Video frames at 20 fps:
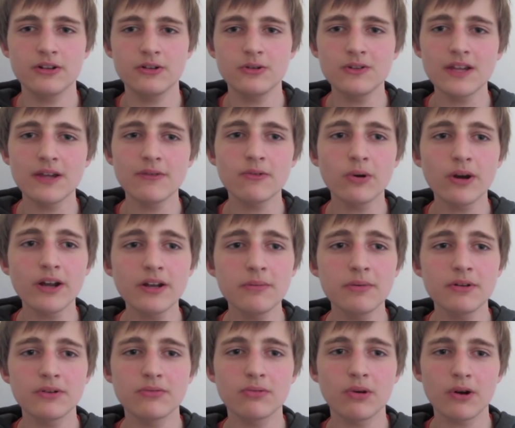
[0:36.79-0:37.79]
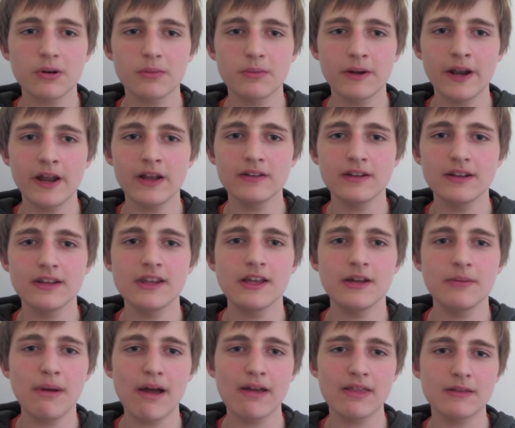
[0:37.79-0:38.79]
You saved quite a bit of water by not taking
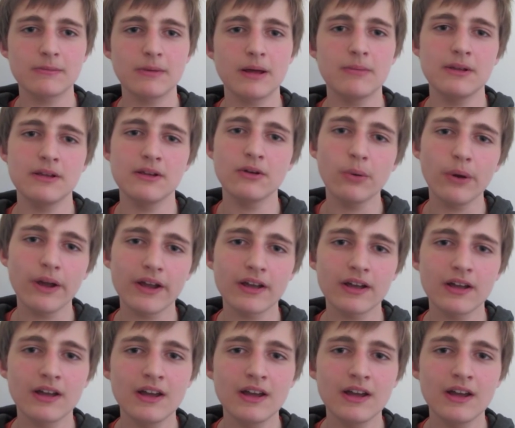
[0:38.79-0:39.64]
a bath and by being quick.